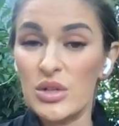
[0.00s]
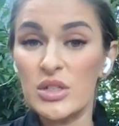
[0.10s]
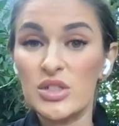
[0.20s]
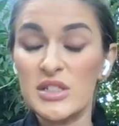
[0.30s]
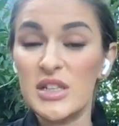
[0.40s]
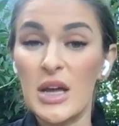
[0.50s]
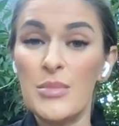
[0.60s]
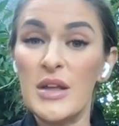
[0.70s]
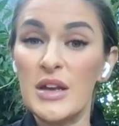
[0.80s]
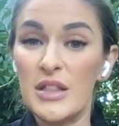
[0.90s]
You can just
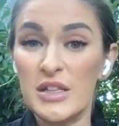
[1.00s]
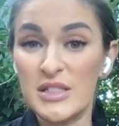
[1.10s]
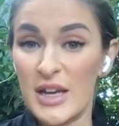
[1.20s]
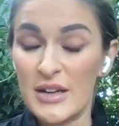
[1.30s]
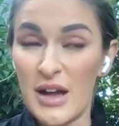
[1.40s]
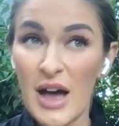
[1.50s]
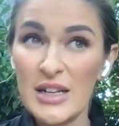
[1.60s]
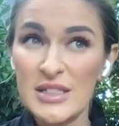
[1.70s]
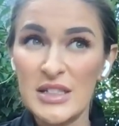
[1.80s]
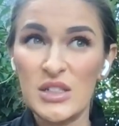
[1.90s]
type in the Zen
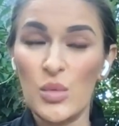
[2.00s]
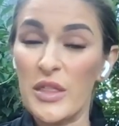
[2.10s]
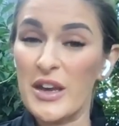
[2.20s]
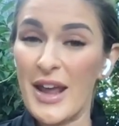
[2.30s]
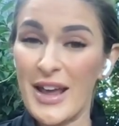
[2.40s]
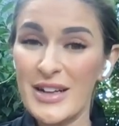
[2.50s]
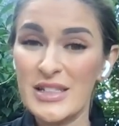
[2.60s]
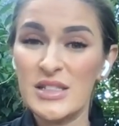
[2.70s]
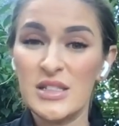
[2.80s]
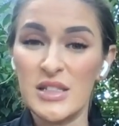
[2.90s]
Goddesses with an
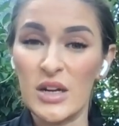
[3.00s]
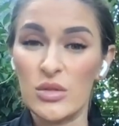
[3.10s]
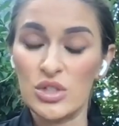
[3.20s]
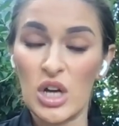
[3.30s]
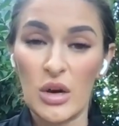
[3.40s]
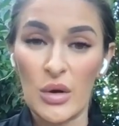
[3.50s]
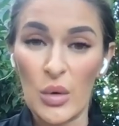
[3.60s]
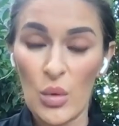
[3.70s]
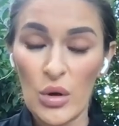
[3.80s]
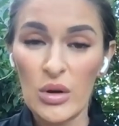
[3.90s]
X, Sacral Chakra
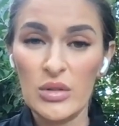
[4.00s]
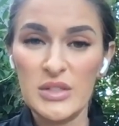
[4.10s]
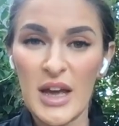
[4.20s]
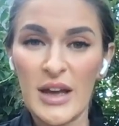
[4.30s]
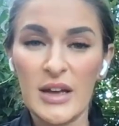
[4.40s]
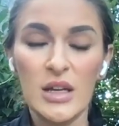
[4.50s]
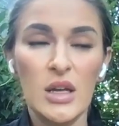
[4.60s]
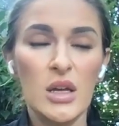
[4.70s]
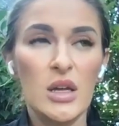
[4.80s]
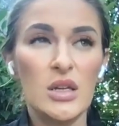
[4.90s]
Oracle deck
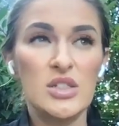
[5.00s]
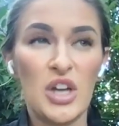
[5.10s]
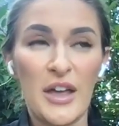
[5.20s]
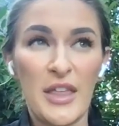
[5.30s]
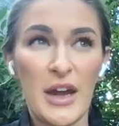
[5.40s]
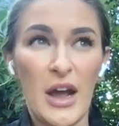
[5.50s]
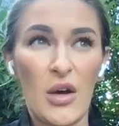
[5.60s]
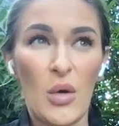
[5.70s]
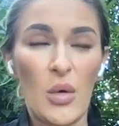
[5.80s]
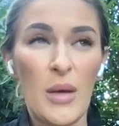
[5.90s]
check that
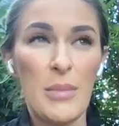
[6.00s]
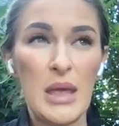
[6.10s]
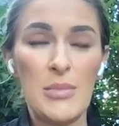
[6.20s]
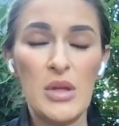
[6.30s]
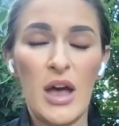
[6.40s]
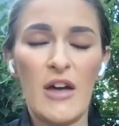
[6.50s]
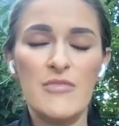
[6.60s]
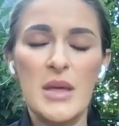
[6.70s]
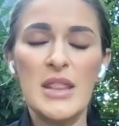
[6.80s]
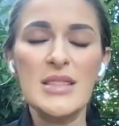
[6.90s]
out. People
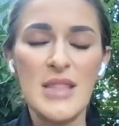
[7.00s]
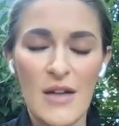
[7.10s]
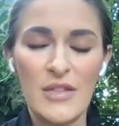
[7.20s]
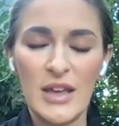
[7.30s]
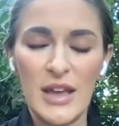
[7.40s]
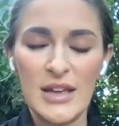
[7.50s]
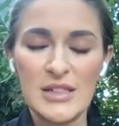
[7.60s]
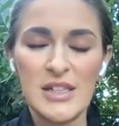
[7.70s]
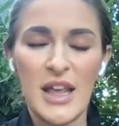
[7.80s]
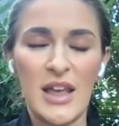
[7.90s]
have been loving
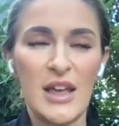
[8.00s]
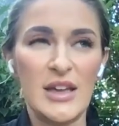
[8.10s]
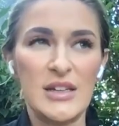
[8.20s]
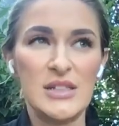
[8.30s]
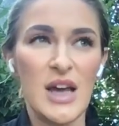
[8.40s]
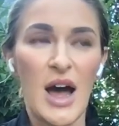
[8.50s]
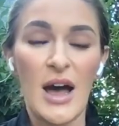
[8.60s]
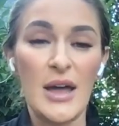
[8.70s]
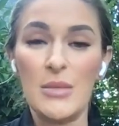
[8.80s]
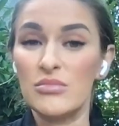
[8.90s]
it, and
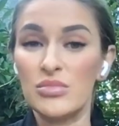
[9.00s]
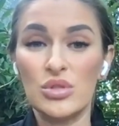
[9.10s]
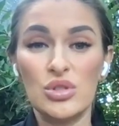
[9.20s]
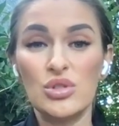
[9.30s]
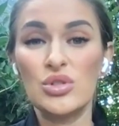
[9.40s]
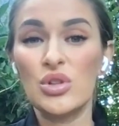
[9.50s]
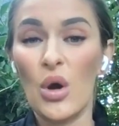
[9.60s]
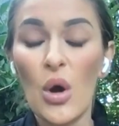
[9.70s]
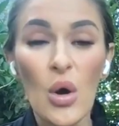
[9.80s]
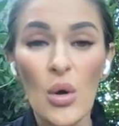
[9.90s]
I'm
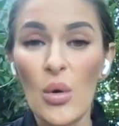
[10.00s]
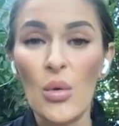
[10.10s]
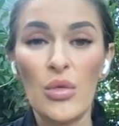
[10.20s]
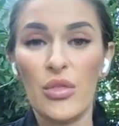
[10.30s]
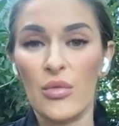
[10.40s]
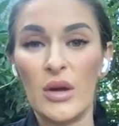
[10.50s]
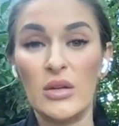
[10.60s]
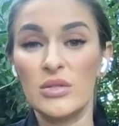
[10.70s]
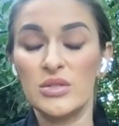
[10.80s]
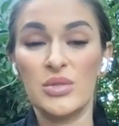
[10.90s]
so
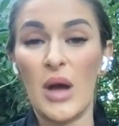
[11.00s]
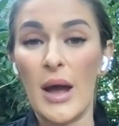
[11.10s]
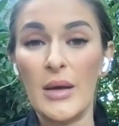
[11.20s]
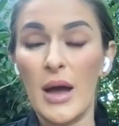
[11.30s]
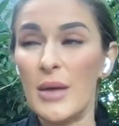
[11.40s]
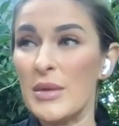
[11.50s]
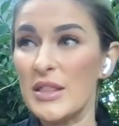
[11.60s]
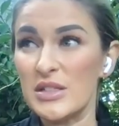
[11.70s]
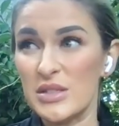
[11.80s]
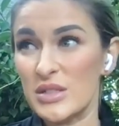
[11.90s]
thrilled. I, I mean,
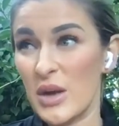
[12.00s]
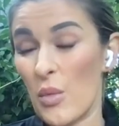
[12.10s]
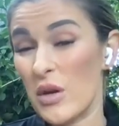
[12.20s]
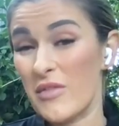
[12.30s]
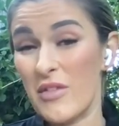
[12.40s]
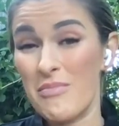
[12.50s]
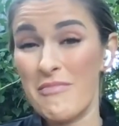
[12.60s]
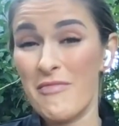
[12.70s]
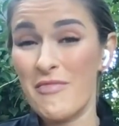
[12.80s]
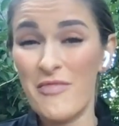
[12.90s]
this is like one of the
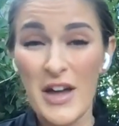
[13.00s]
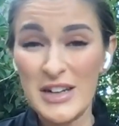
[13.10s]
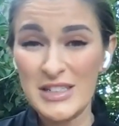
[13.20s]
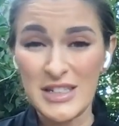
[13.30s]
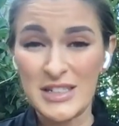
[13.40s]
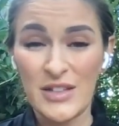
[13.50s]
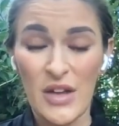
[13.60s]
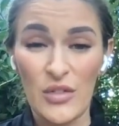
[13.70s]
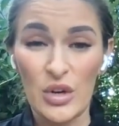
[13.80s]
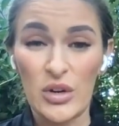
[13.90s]
funnest things I've
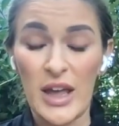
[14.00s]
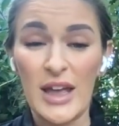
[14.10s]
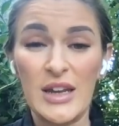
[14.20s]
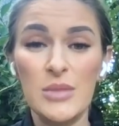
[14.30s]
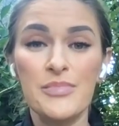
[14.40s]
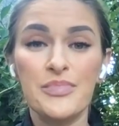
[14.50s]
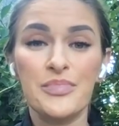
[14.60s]
ever created.